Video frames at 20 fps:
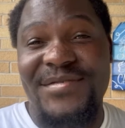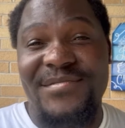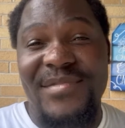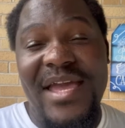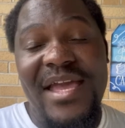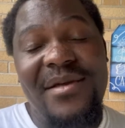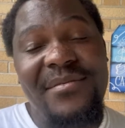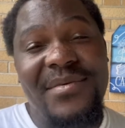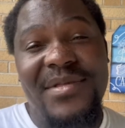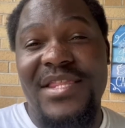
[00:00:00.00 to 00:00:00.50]

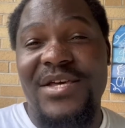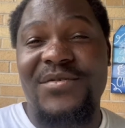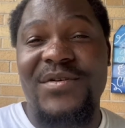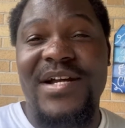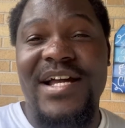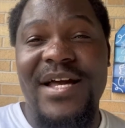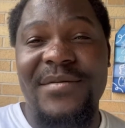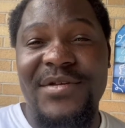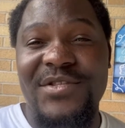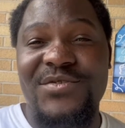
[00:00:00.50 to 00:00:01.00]
Maybe they'll
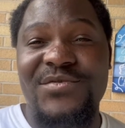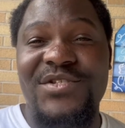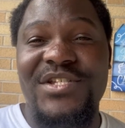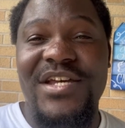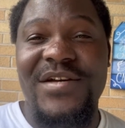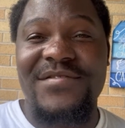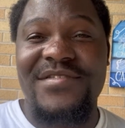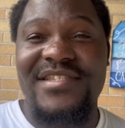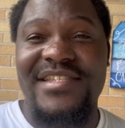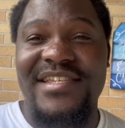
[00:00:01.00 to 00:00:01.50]
come into
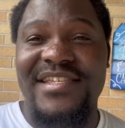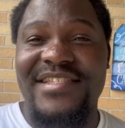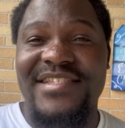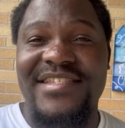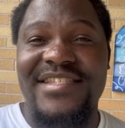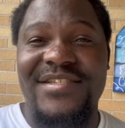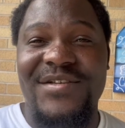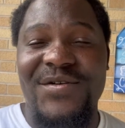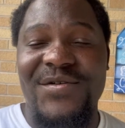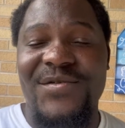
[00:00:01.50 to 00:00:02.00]
Chelsea.
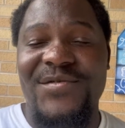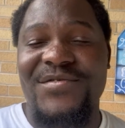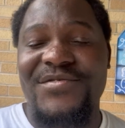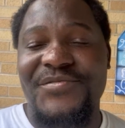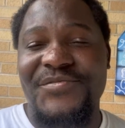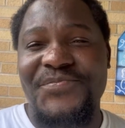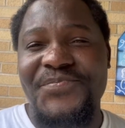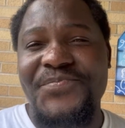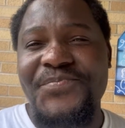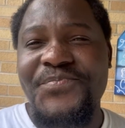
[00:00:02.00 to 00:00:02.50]
So
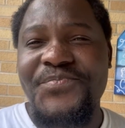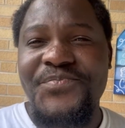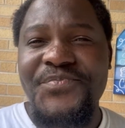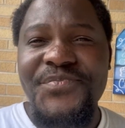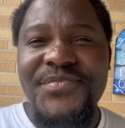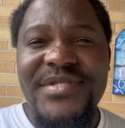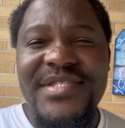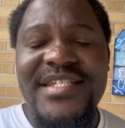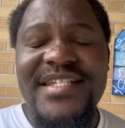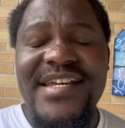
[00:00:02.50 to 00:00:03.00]

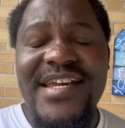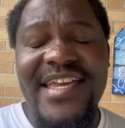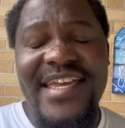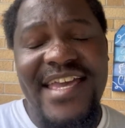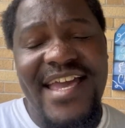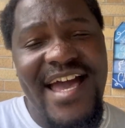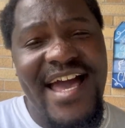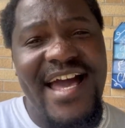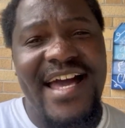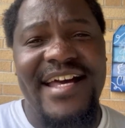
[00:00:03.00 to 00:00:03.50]

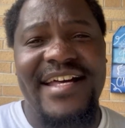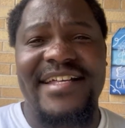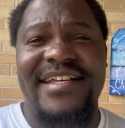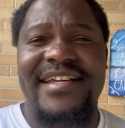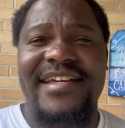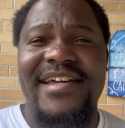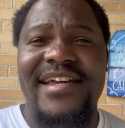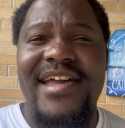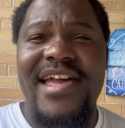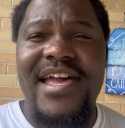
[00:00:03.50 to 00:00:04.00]
yeah.
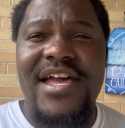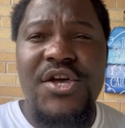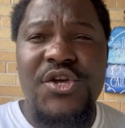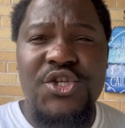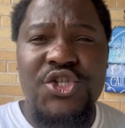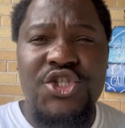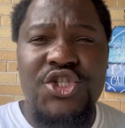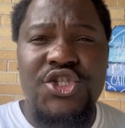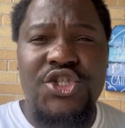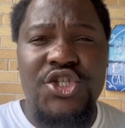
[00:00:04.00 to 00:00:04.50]

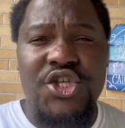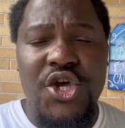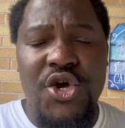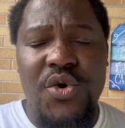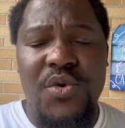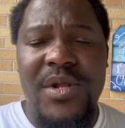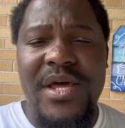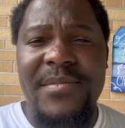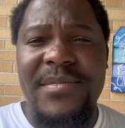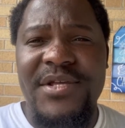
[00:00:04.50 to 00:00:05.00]
So
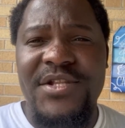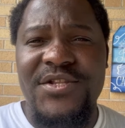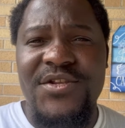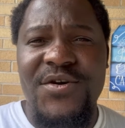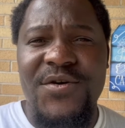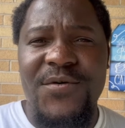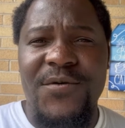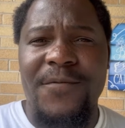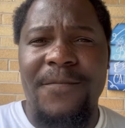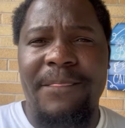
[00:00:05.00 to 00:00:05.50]
let me
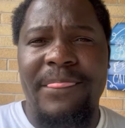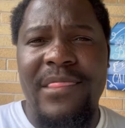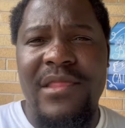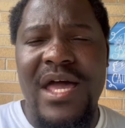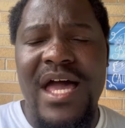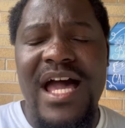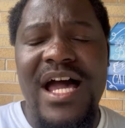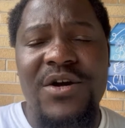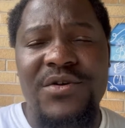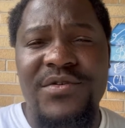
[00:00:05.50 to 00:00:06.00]
know
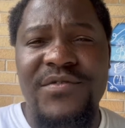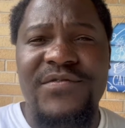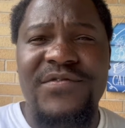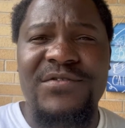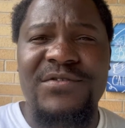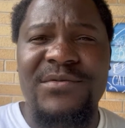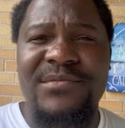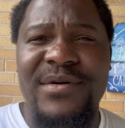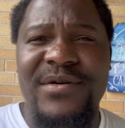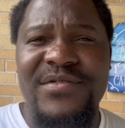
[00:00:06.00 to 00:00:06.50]
how you
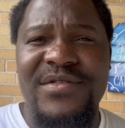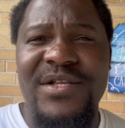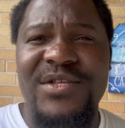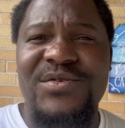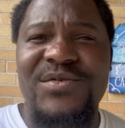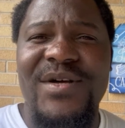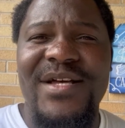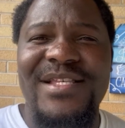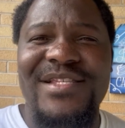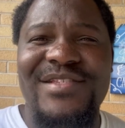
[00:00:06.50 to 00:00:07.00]
feel about the
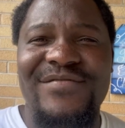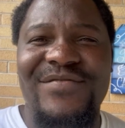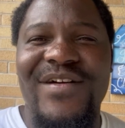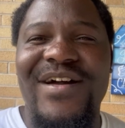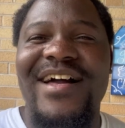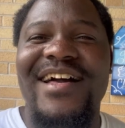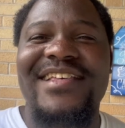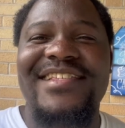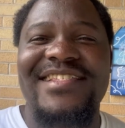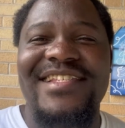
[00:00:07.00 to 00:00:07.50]

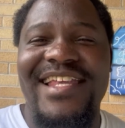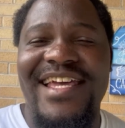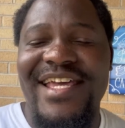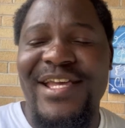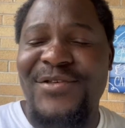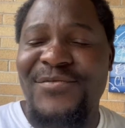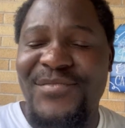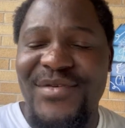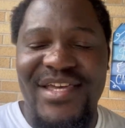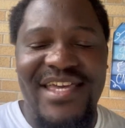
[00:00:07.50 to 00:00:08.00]
transfers.
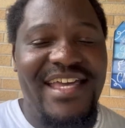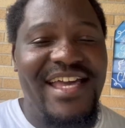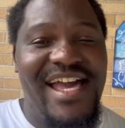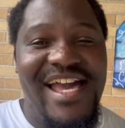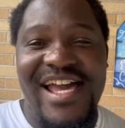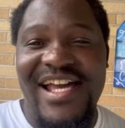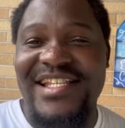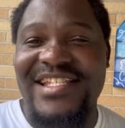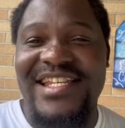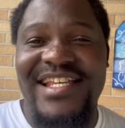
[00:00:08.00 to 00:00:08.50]
Like me,
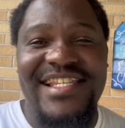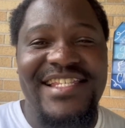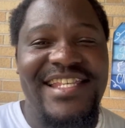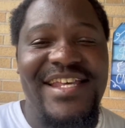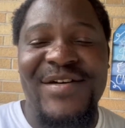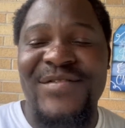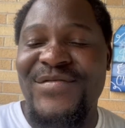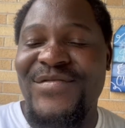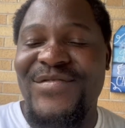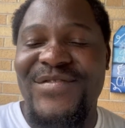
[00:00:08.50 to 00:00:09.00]
I just
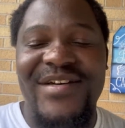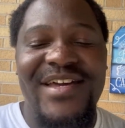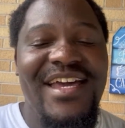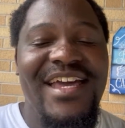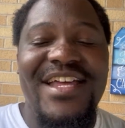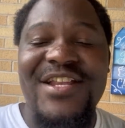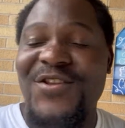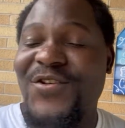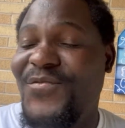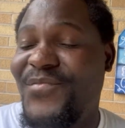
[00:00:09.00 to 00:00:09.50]
have
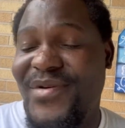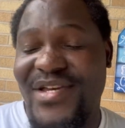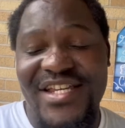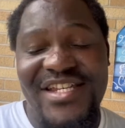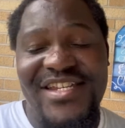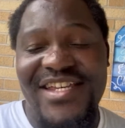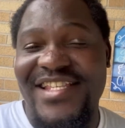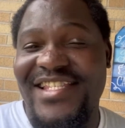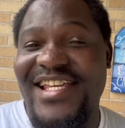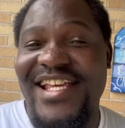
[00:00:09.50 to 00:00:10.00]
no
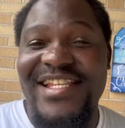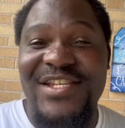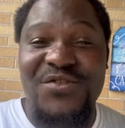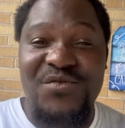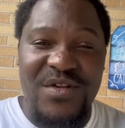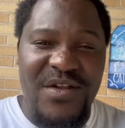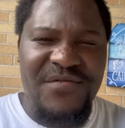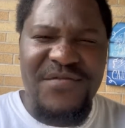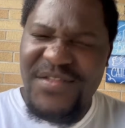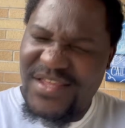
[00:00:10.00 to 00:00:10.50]
patience. I just
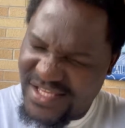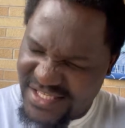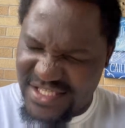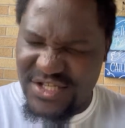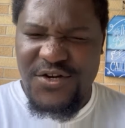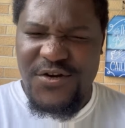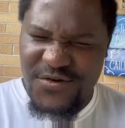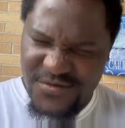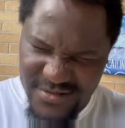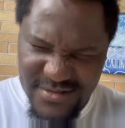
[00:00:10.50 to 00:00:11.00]
want things
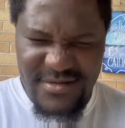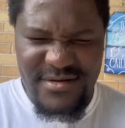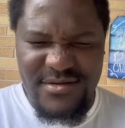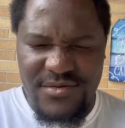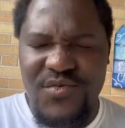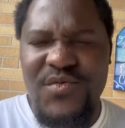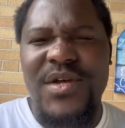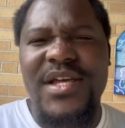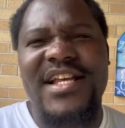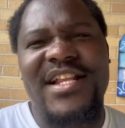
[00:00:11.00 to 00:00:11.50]
go
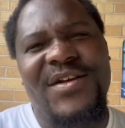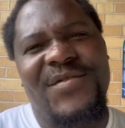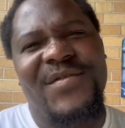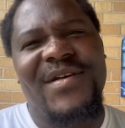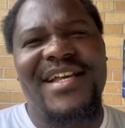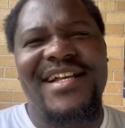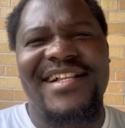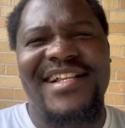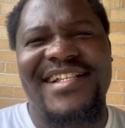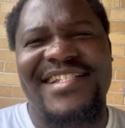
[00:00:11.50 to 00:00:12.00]
quicker,
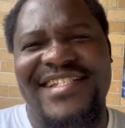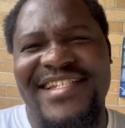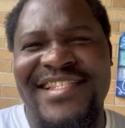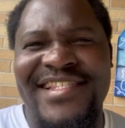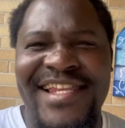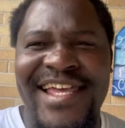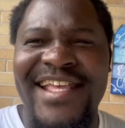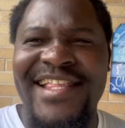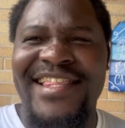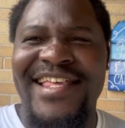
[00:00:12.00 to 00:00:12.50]
quicker, just
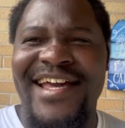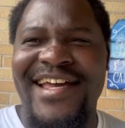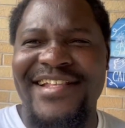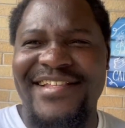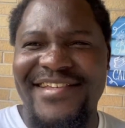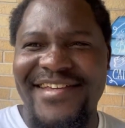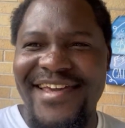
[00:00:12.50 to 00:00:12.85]
like that.